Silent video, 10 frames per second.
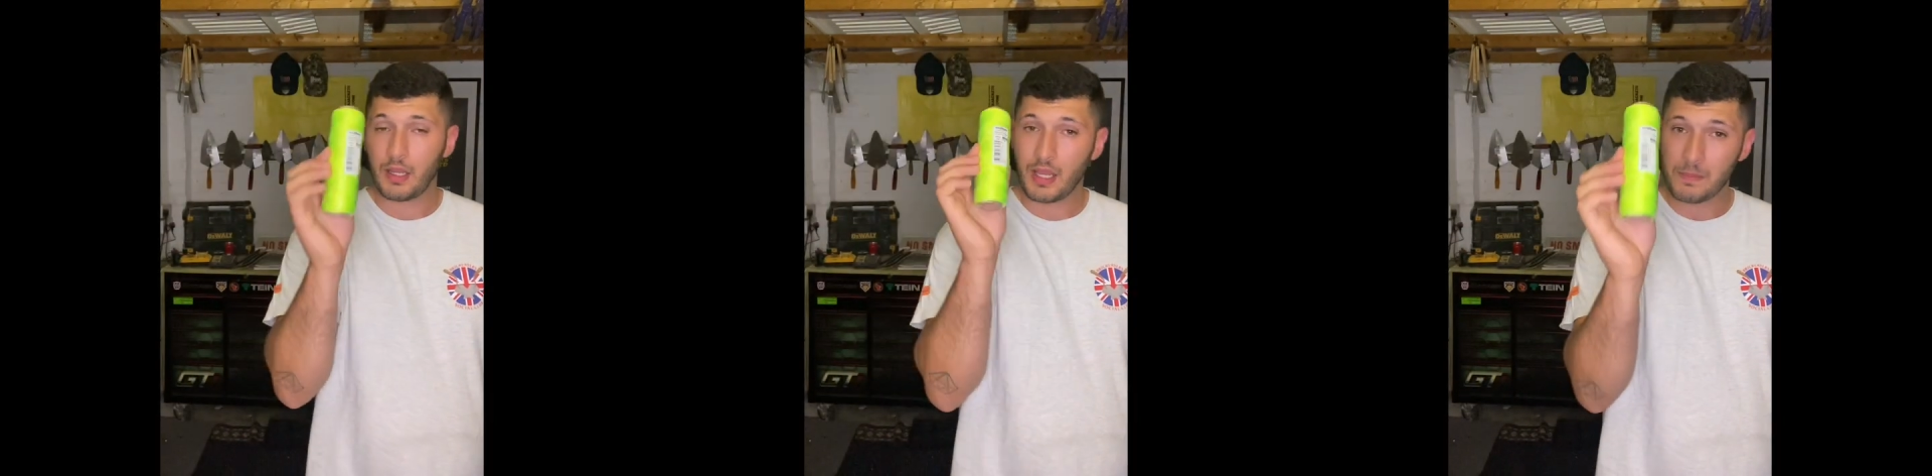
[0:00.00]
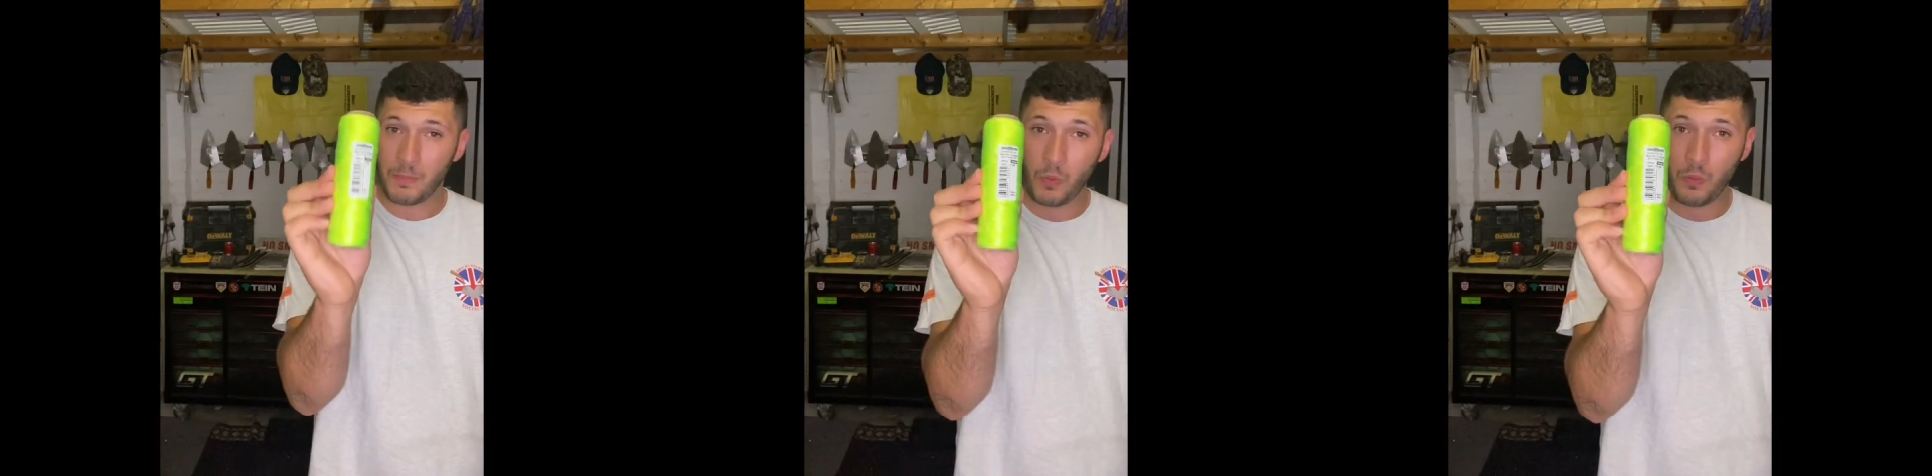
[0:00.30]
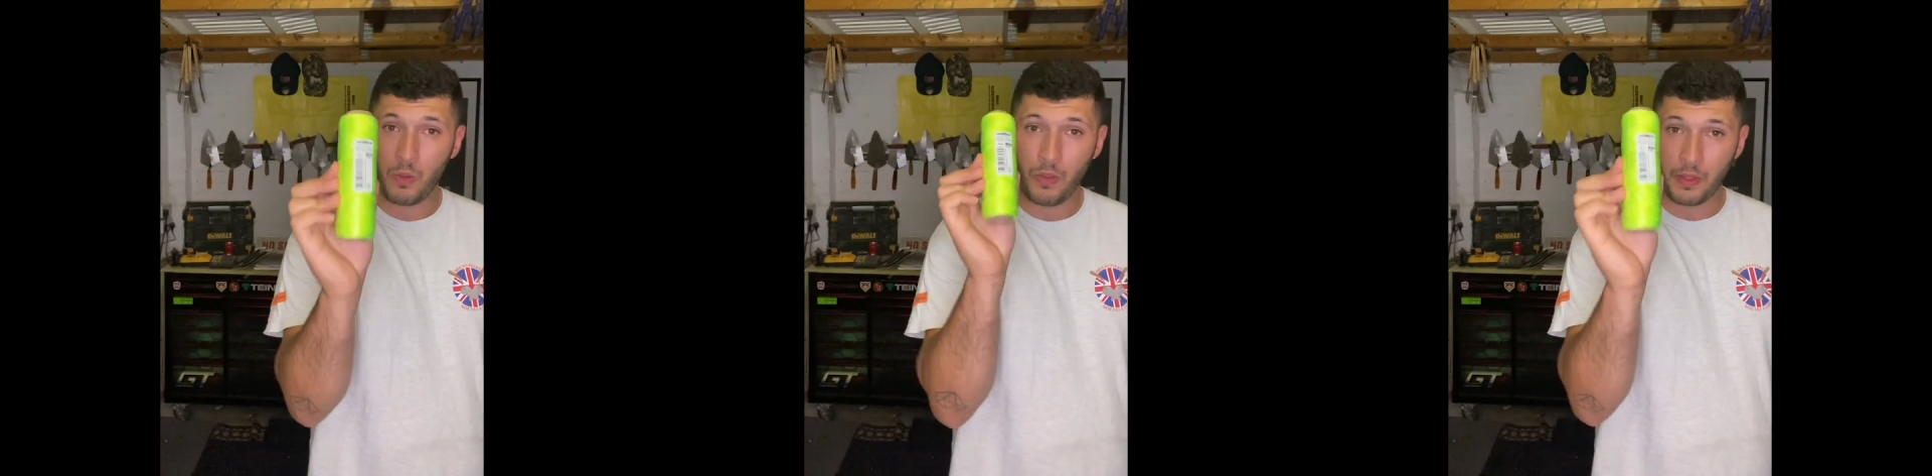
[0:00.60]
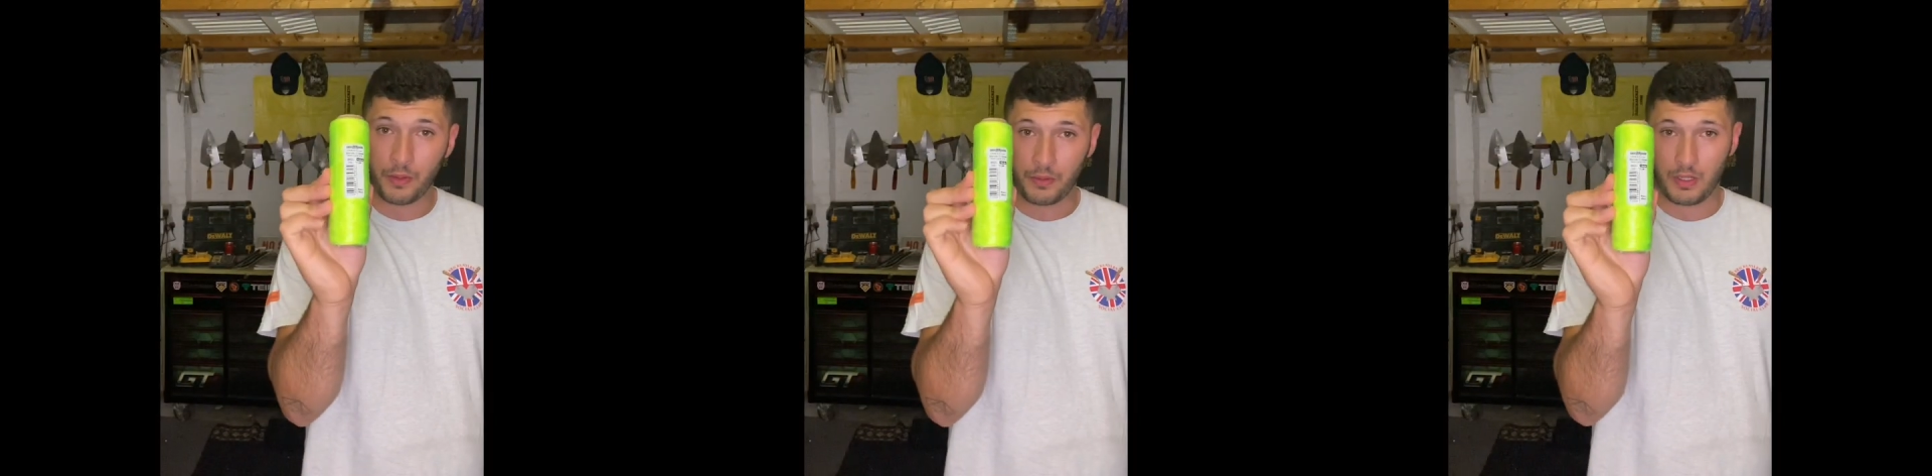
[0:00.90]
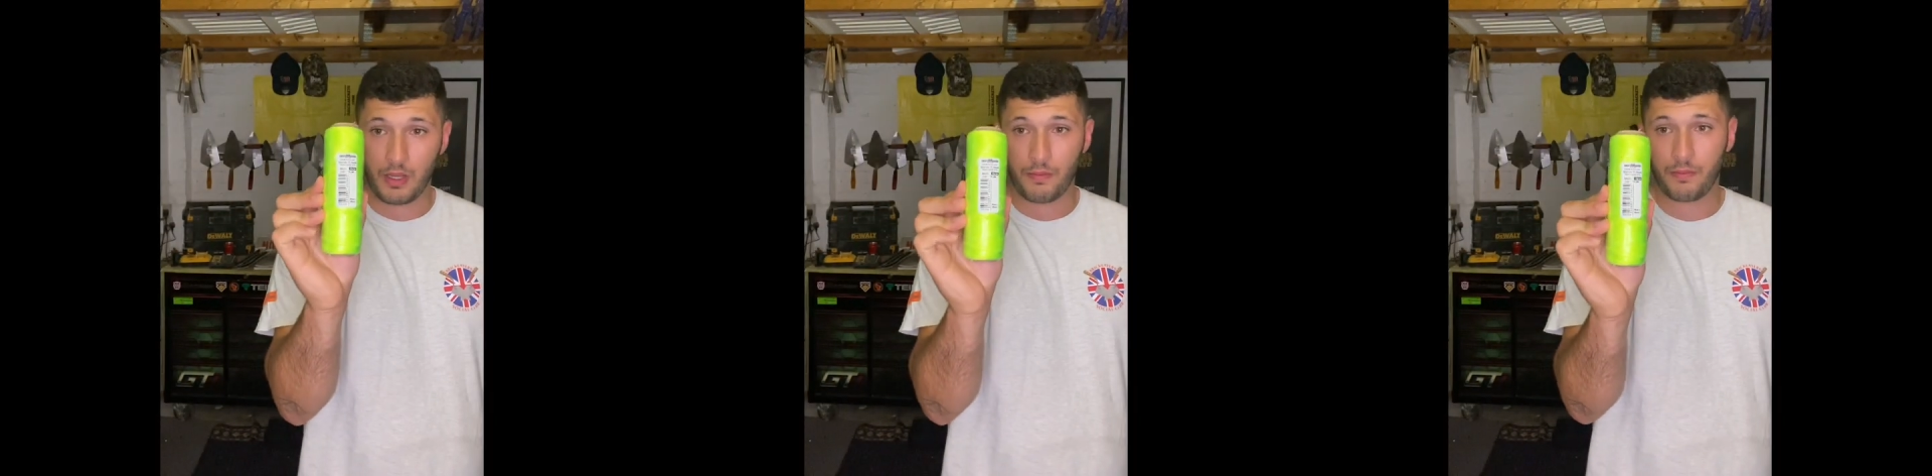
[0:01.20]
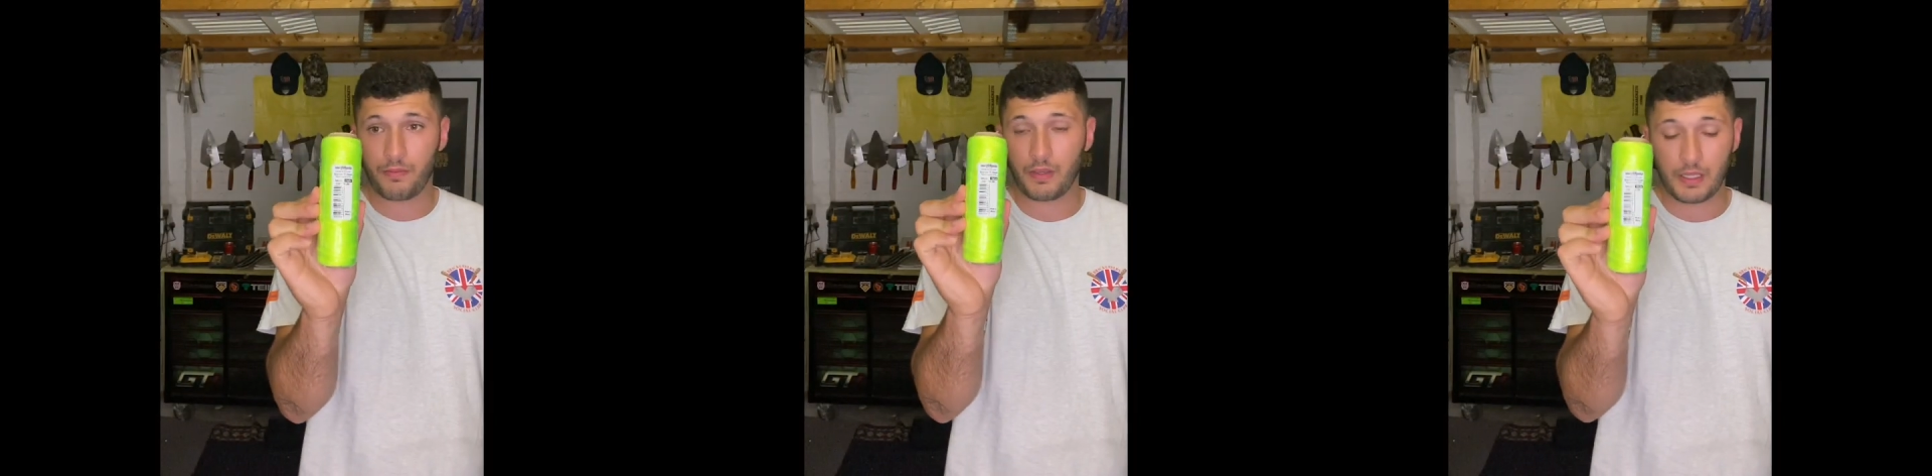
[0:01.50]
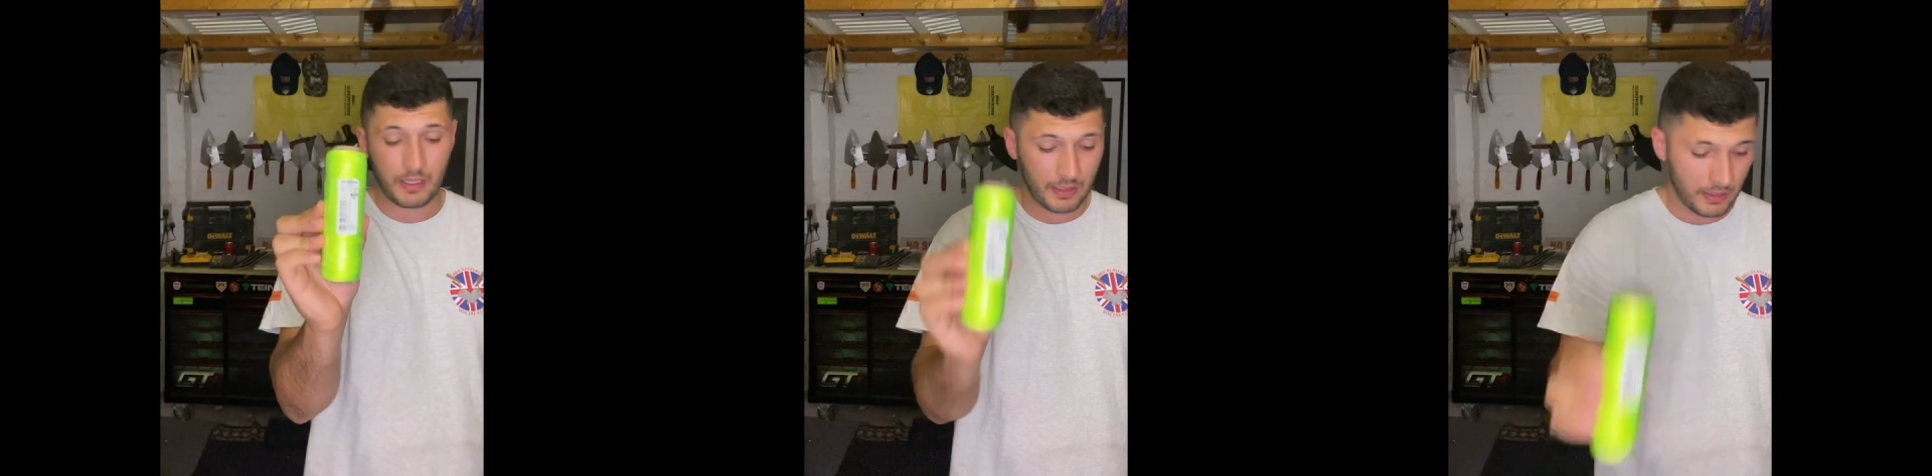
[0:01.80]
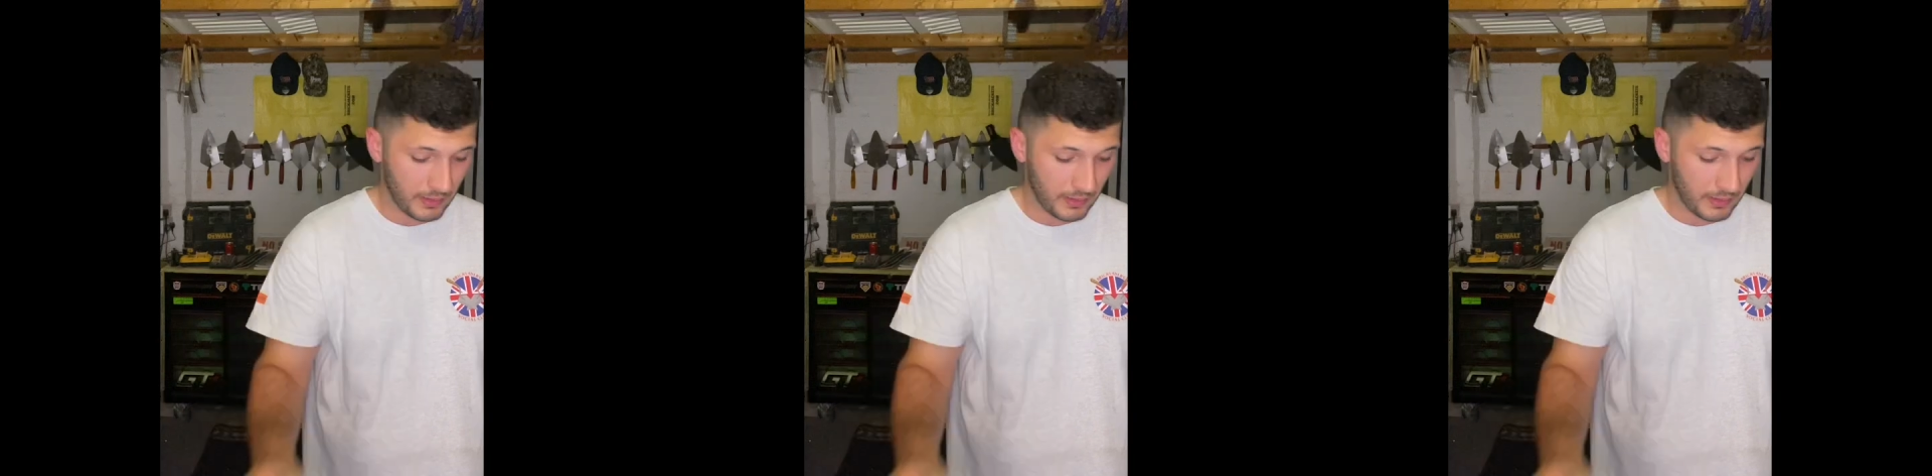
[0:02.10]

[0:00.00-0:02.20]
is more than good enough, okay?